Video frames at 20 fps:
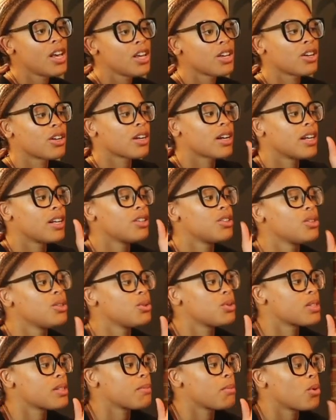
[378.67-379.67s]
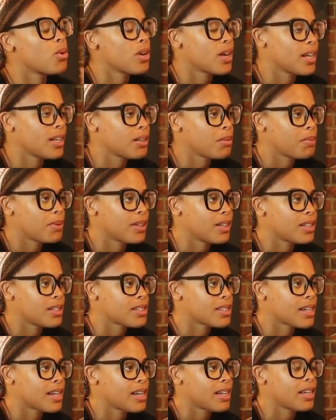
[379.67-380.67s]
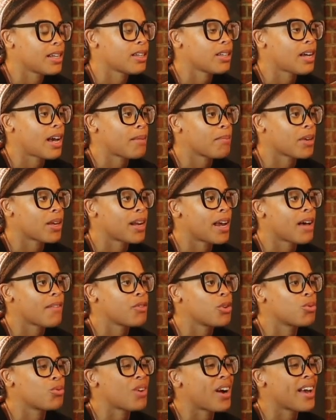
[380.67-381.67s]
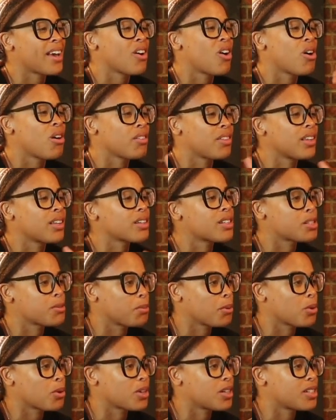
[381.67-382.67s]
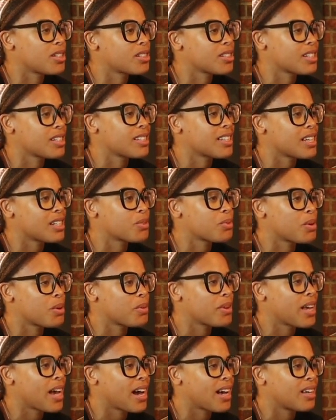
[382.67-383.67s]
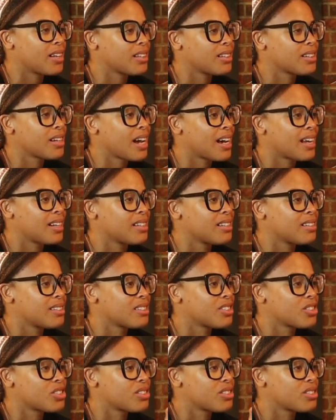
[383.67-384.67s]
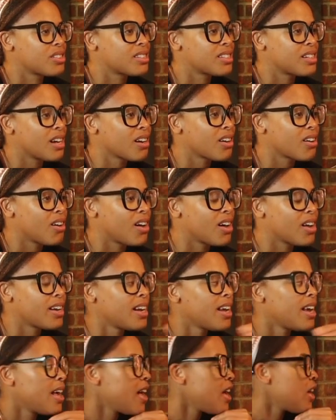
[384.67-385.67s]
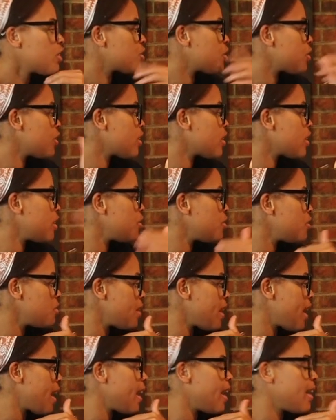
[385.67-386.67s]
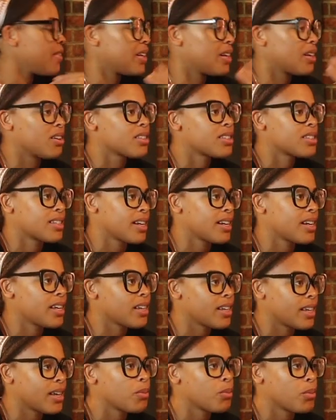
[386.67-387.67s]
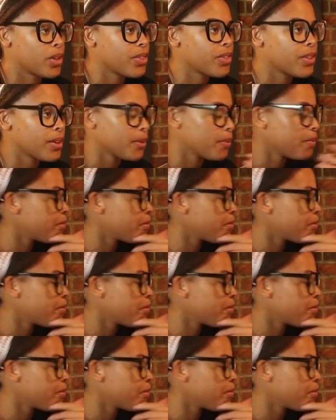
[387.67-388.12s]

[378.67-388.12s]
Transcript: Yeah. You're going to do some more independent studying. I'm going to have you write all the explorers because that's where we got kind of stuck on. Okay. So you're gonna do that, and then I'll study again with you.